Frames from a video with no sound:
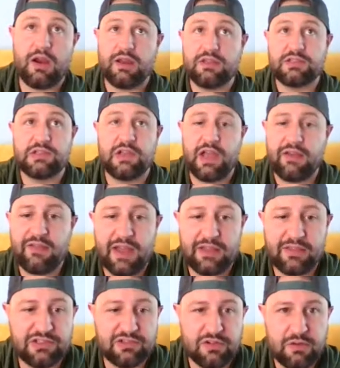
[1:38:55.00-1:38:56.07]
All right, so I've
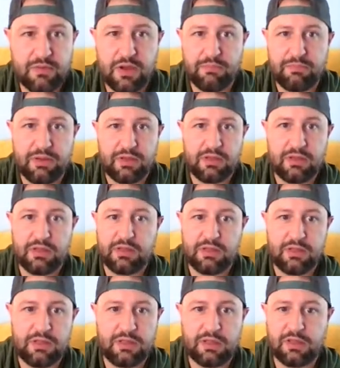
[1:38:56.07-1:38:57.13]
got the stream up
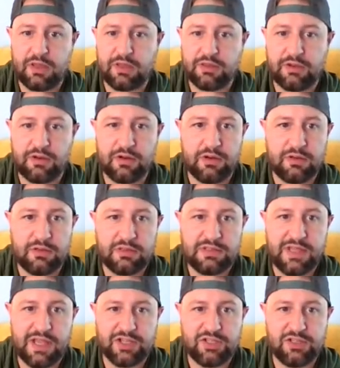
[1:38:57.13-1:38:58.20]
in another
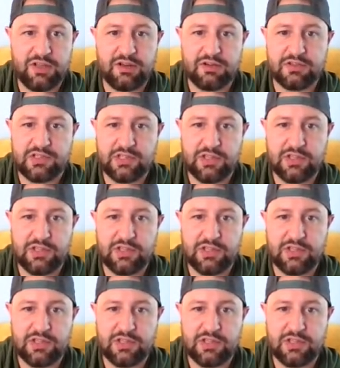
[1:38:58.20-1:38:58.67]
section here.